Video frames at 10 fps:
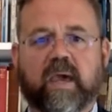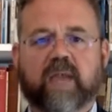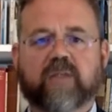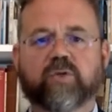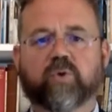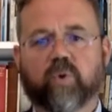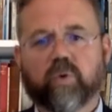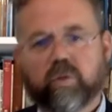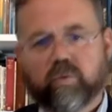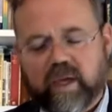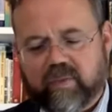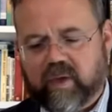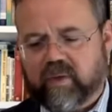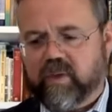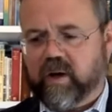And so, you know, they,
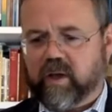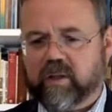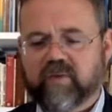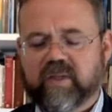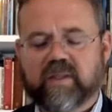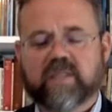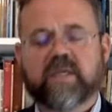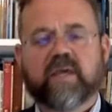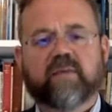they, they, are cultivating this.